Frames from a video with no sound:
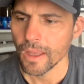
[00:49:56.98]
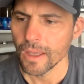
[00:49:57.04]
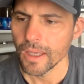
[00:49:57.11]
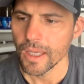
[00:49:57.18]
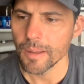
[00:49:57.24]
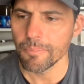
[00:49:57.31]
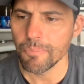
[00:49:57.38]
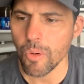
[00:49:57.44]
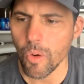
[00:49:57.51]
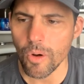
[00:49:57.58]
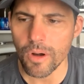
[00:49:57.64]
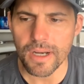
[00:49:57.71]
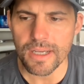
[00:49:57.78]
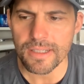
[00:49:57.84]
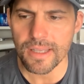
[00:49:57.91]

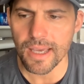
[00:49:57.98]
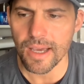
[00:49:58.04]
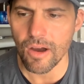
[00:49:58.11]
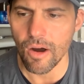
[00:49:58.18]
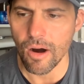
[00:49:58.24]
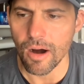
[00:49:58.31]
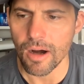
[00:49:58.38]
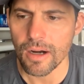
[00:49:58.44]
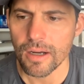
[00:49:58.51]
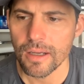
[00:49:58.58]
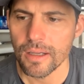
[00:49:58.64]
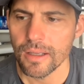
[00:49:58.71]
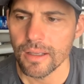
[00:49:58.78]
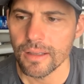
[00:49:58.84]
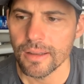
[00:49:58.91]
Important as they are,
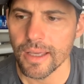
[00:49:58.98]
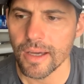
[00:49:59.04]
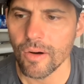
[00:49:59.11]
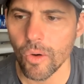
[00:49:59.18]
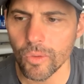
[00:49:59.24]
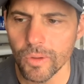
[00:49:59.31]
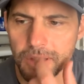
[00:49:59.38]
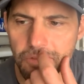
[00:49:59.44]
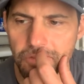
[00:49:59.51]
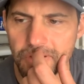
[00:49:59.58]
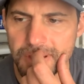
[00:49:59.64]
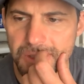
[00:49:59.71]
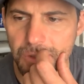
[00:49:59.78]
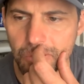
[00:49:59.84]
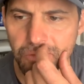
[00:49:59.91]
they are only the physical